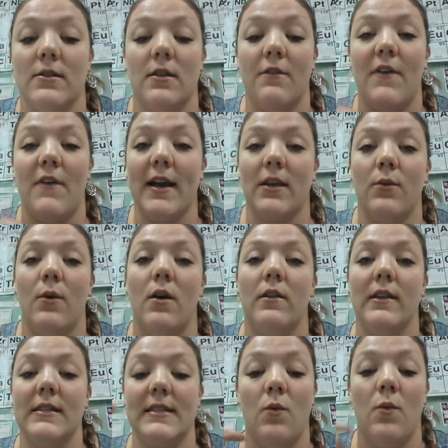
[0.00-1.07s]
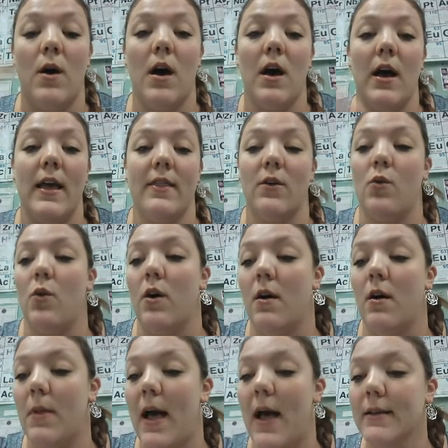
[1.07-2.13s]
So the vacuole, the cell wall, and the
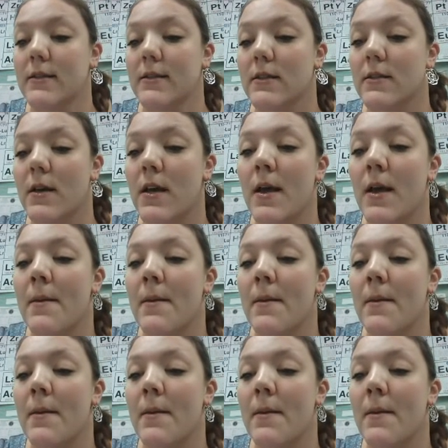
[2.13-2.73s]
chloroplast.